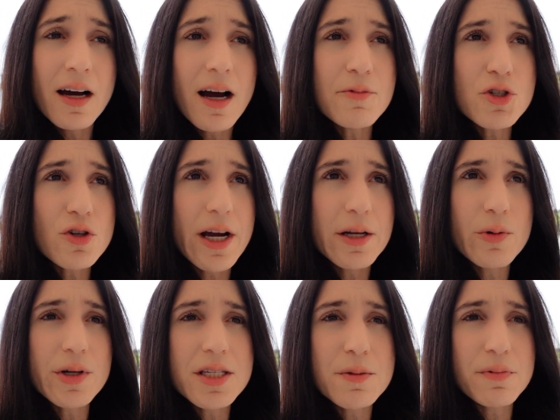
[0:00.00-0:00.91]
I'm trying
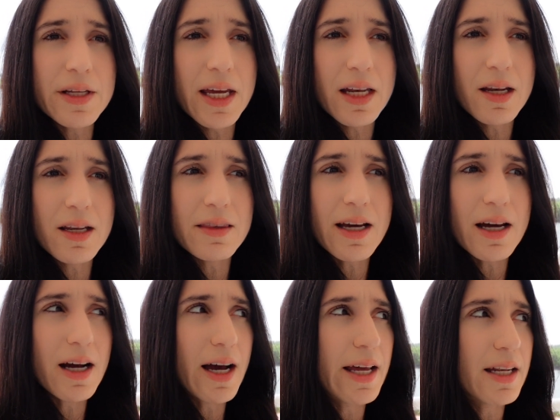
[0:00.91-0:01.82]
to explain
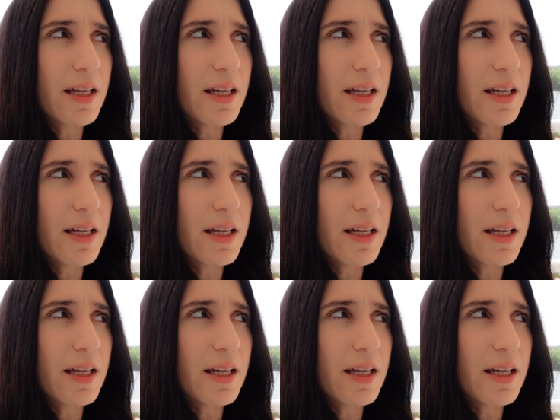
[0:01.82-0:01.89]
that